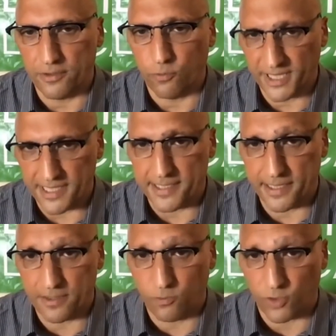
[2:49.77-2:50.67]
what they
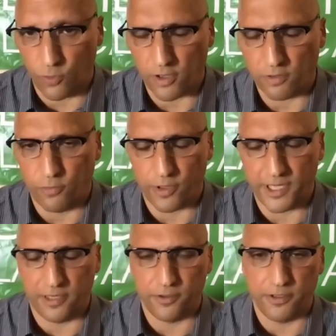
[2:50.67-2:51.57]
did with
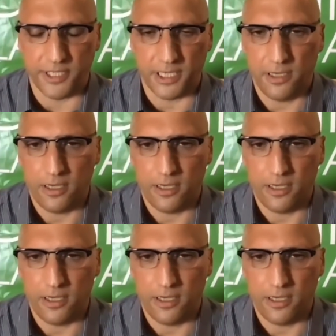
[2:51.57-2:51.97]
waterboarding under the